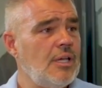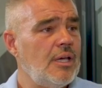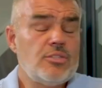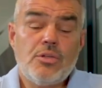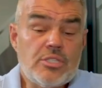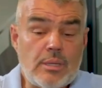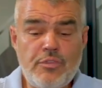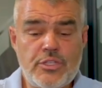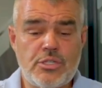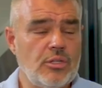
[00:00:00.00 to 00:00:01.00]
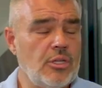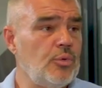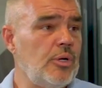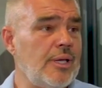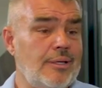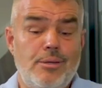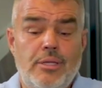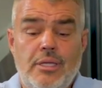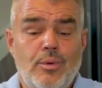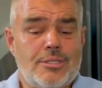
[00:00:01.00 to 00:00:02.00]
And so some of it's not going to work out.
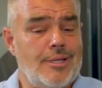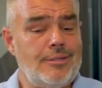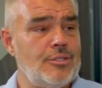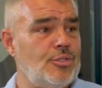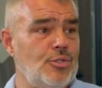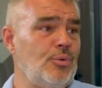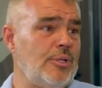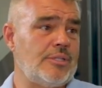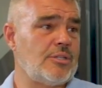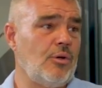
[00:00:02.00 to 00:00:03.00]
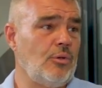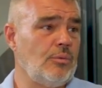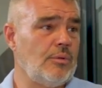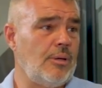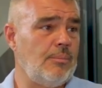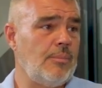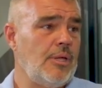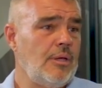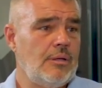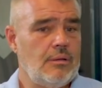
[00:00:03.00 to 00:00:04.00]
He wants nothing to do with this whole
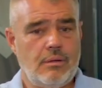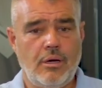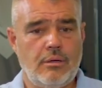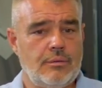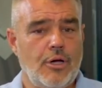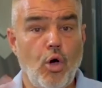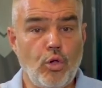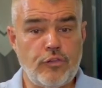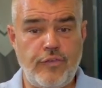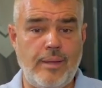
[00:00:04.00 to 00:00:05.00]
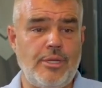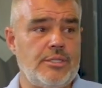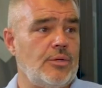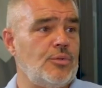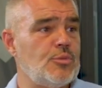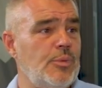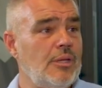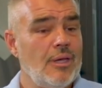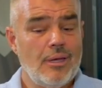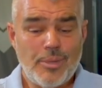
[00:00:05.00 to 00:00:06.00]
old family, so to
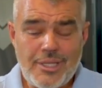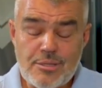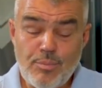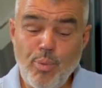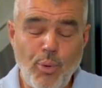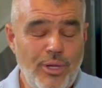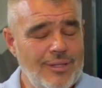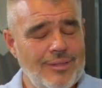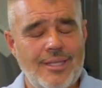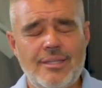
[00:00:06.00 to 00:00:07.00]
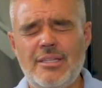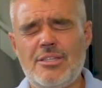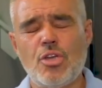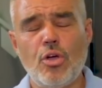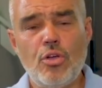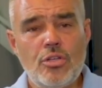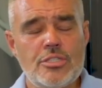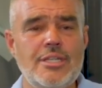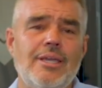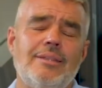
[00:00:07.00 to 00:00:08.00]
speak. But there's a boy in there that is
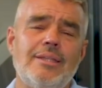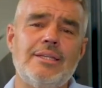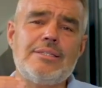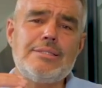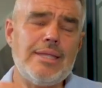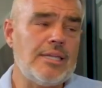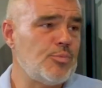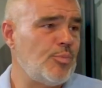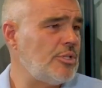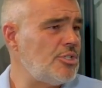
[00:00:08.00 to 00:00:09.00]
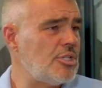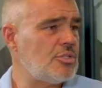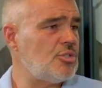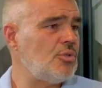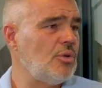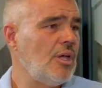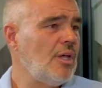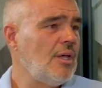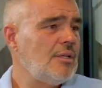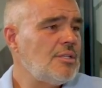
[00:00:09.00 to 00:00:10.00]
hurting and that is desperate just to
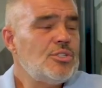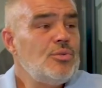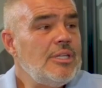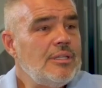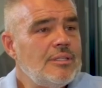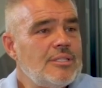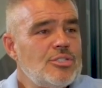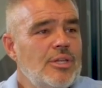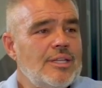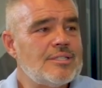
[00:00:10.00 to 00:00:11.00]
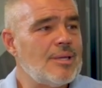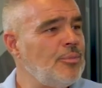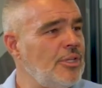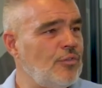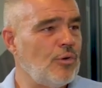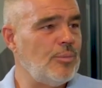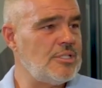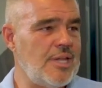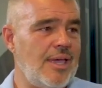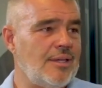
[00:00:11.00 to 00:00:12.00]
get something from his
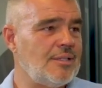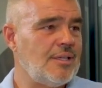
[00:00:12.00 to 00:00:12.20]
dad.